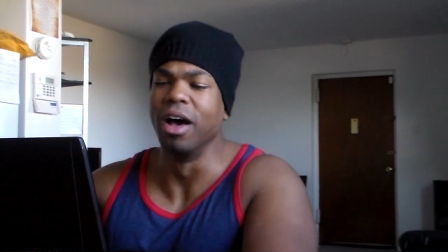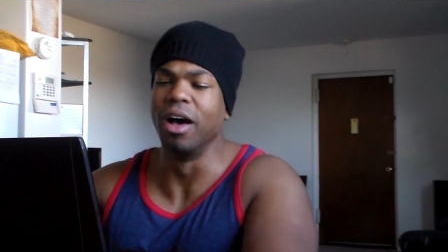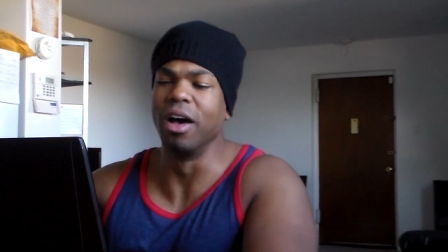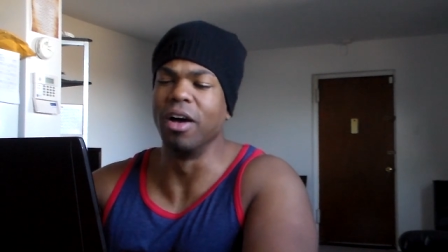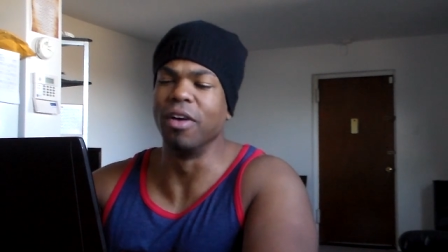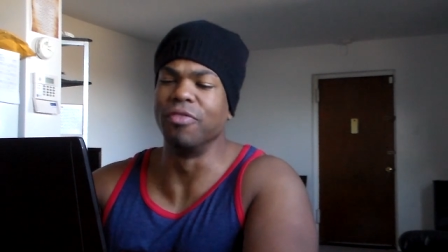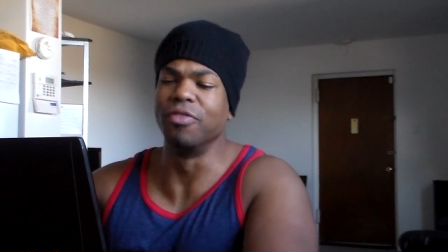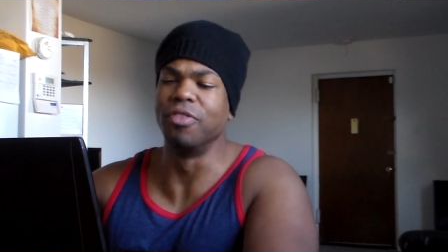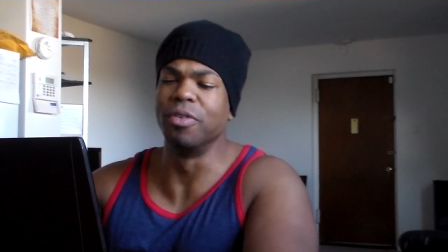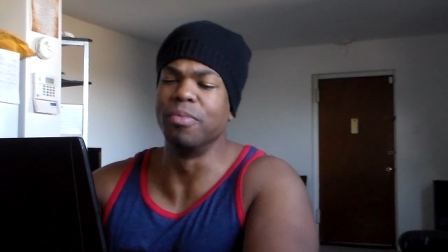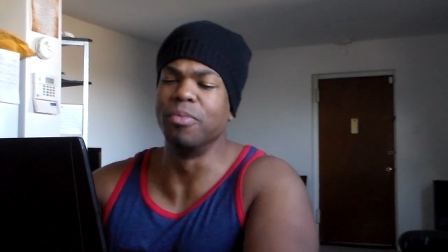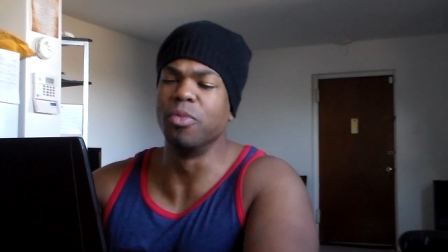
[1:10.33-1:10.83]

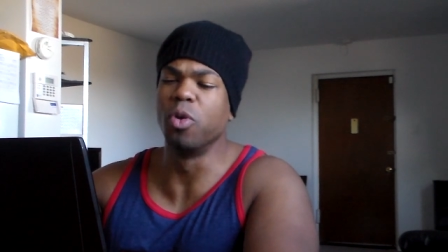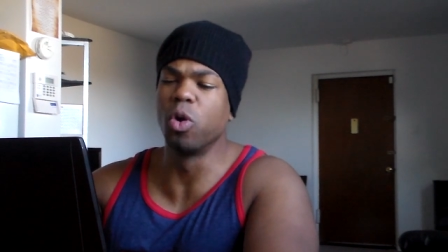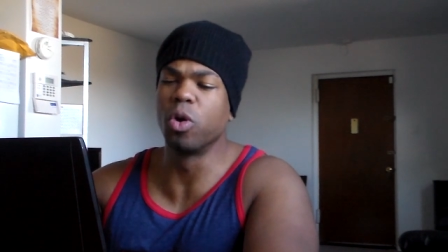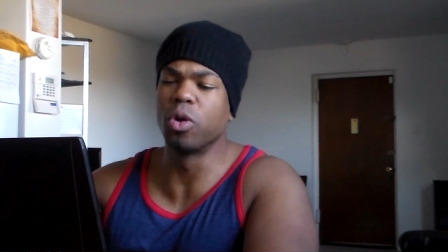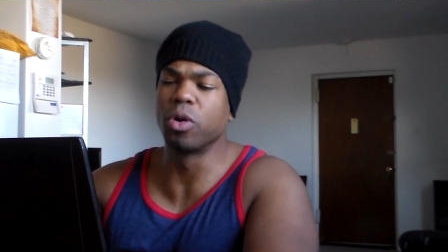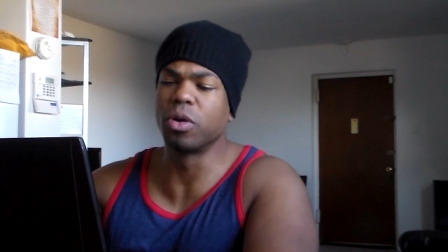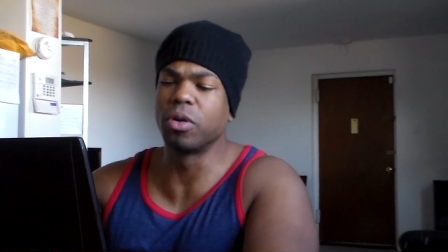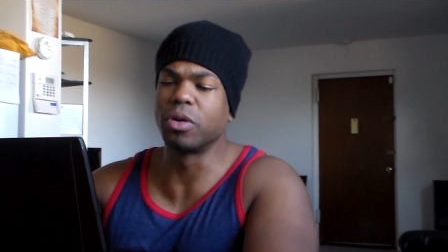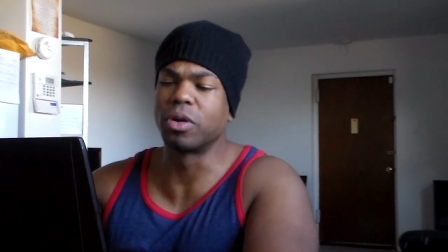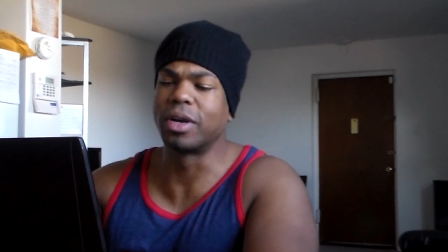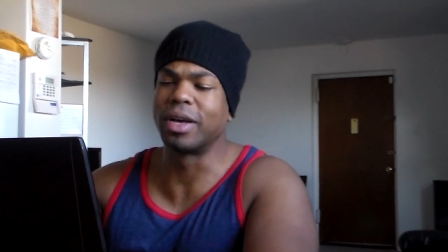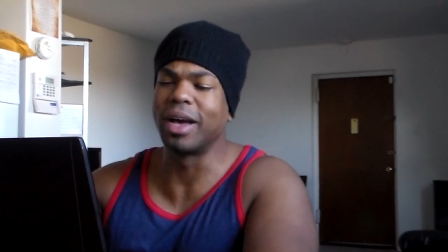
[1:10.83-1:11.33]
of the
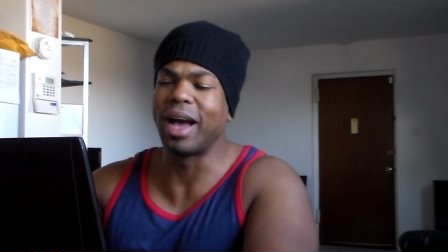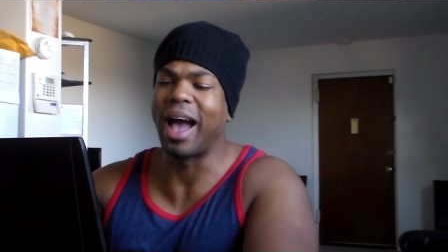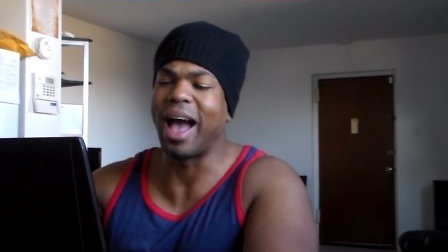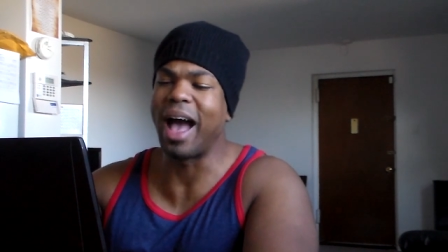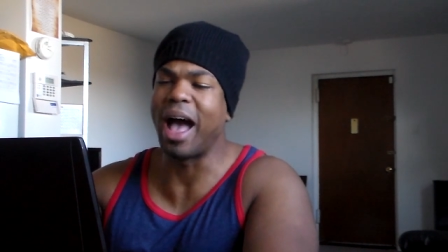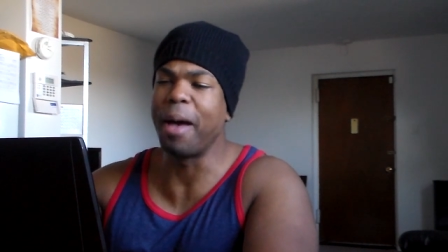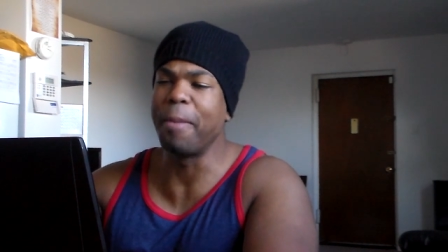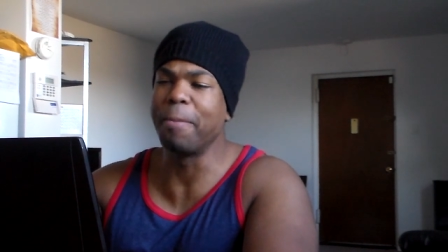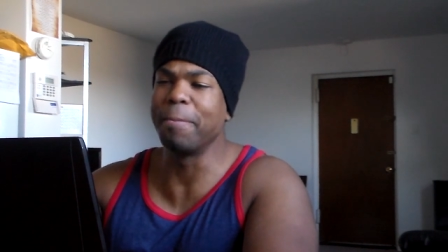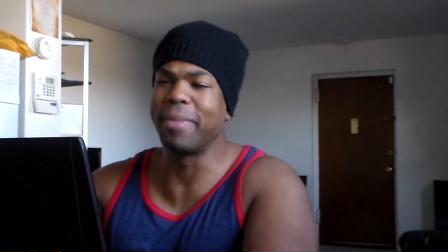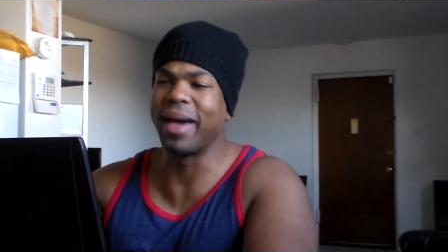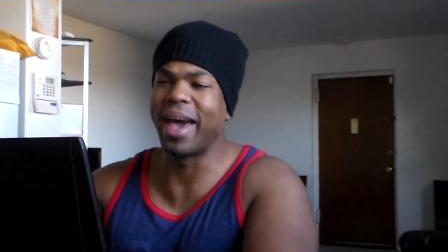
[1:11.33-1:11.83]
Mortal
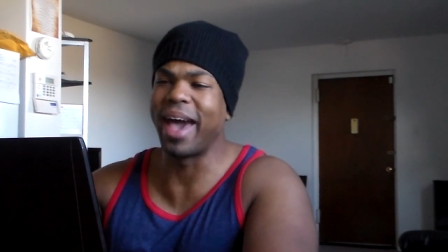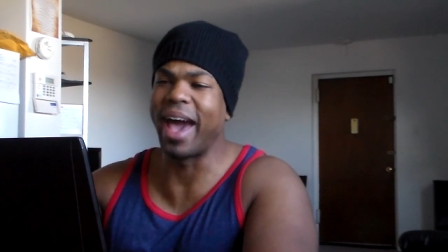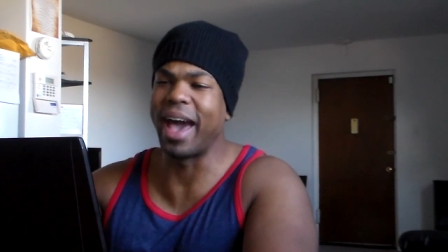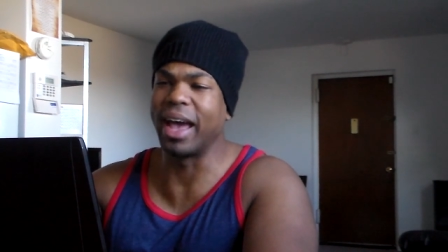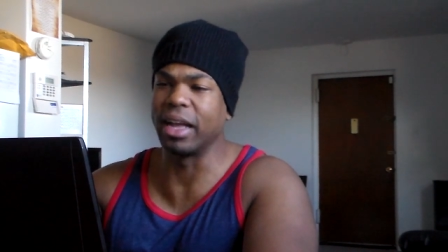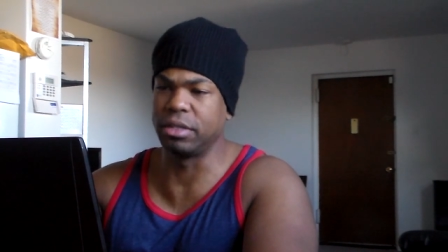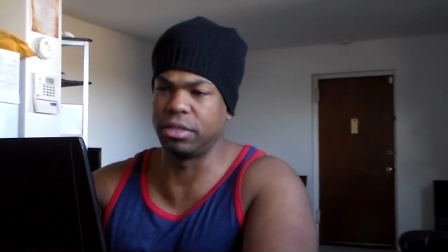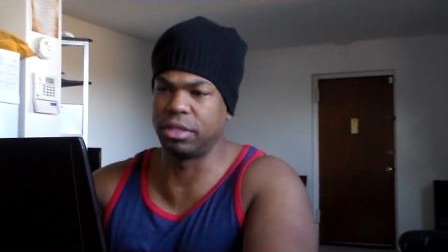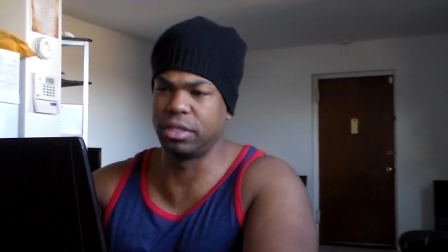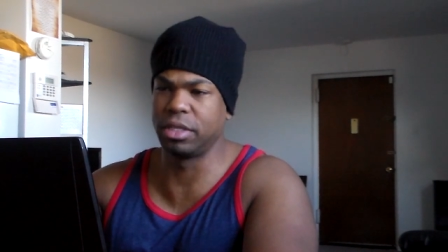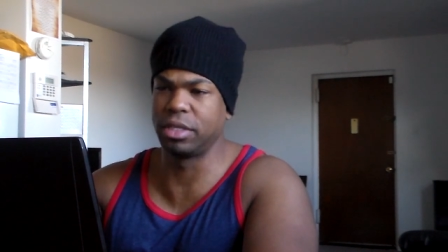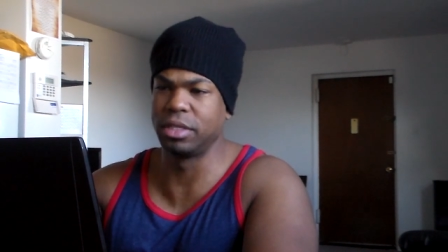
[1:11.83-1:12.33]

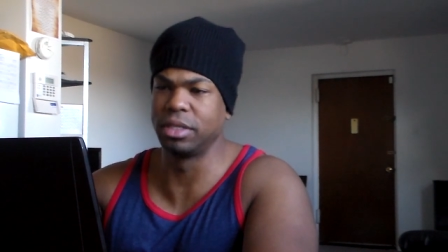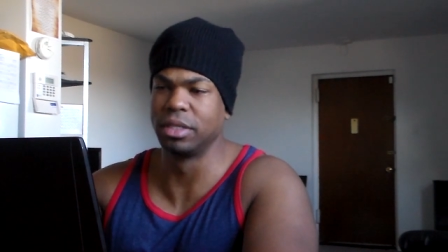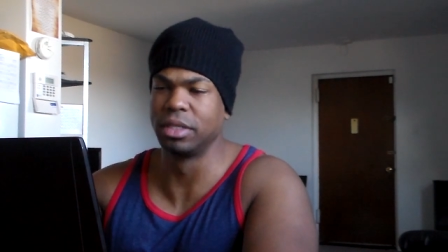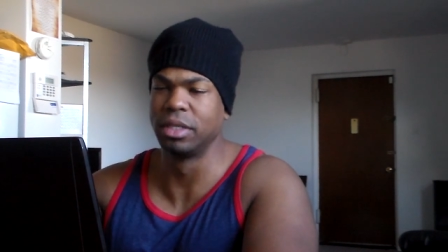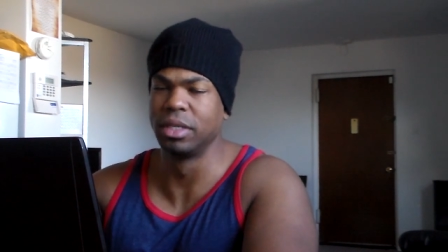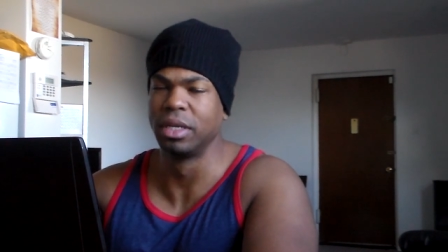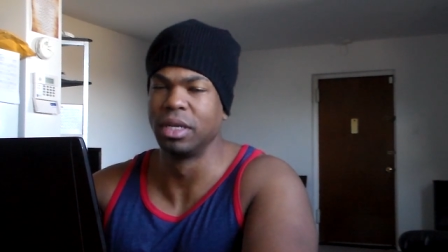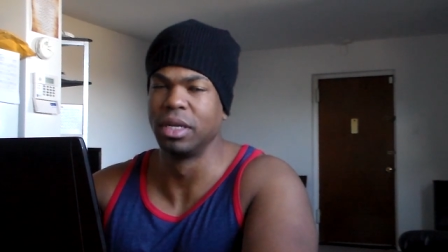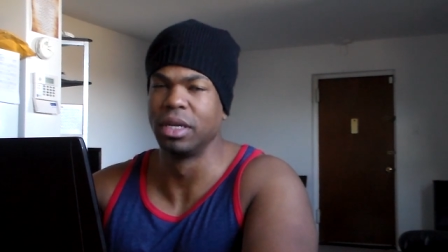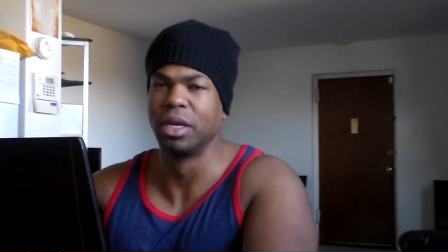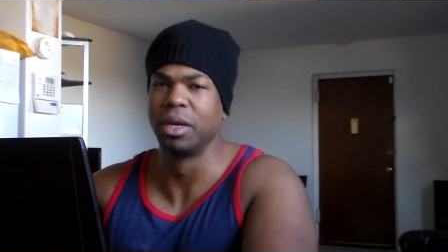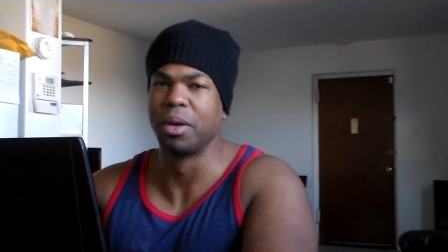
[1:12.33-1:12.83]
Kombat
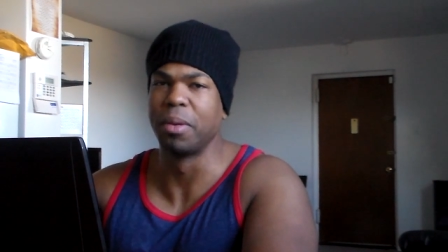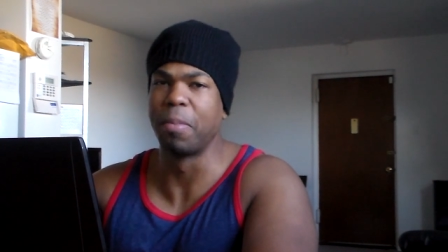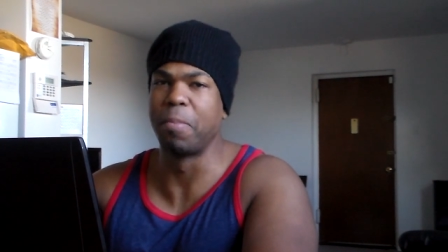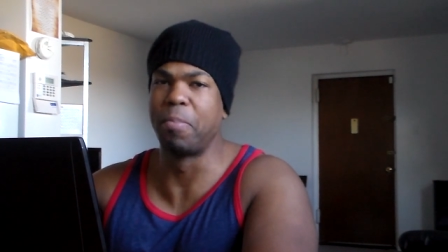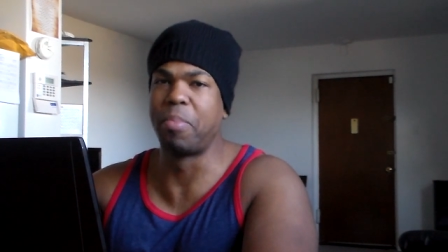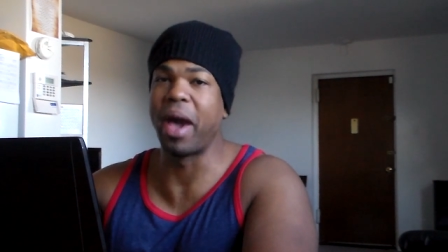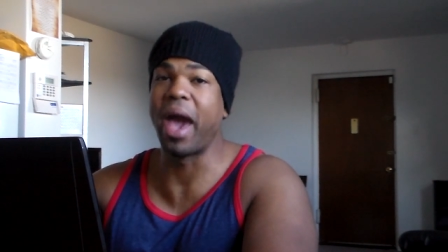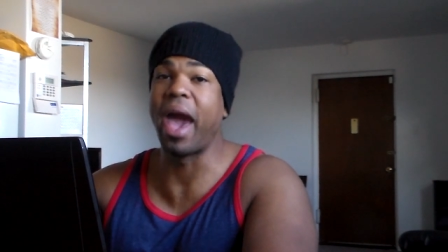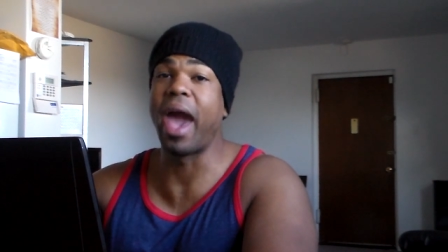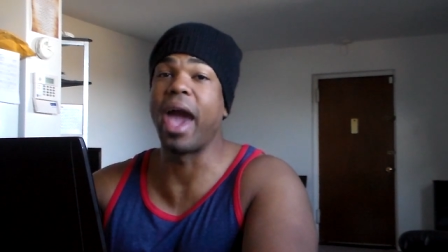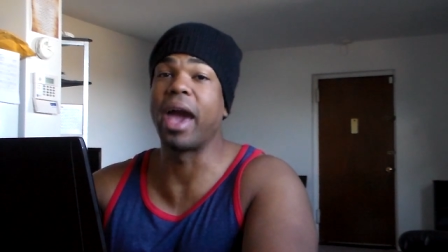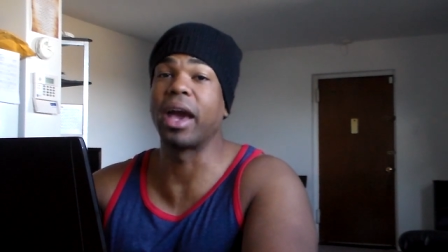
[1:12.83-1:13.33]

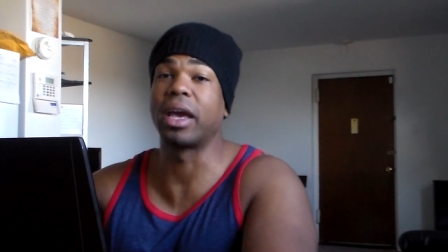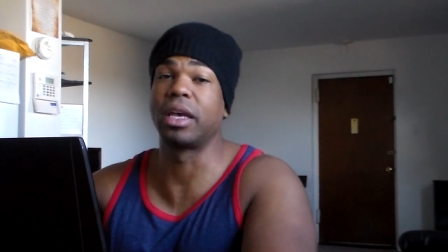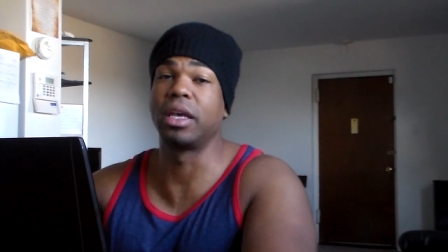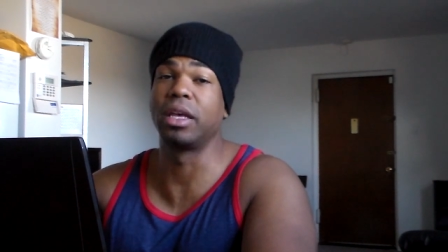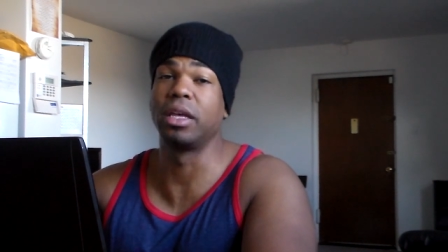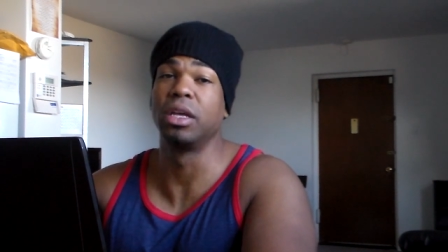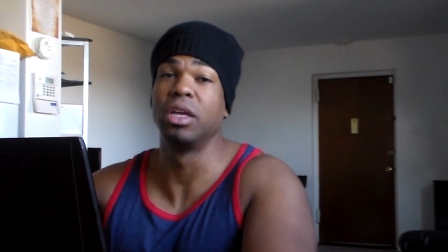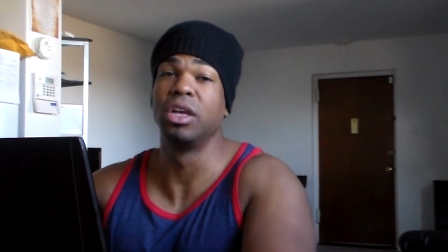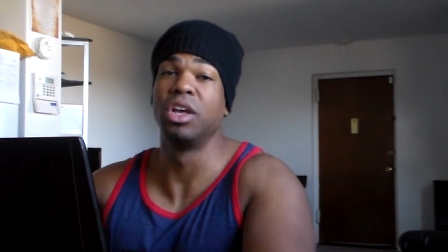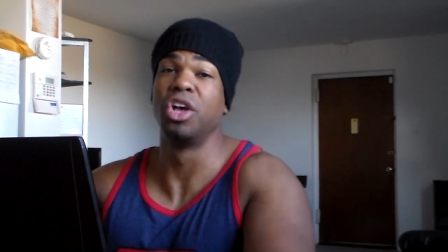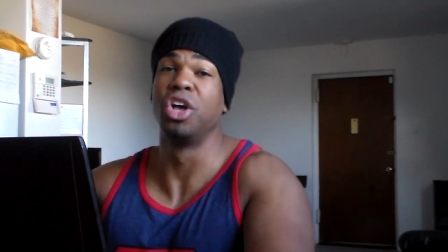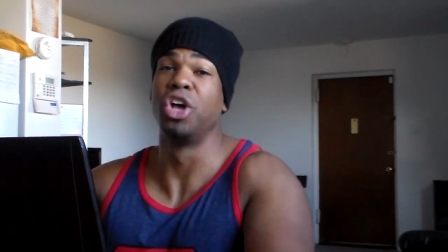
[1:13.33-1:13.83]
Pack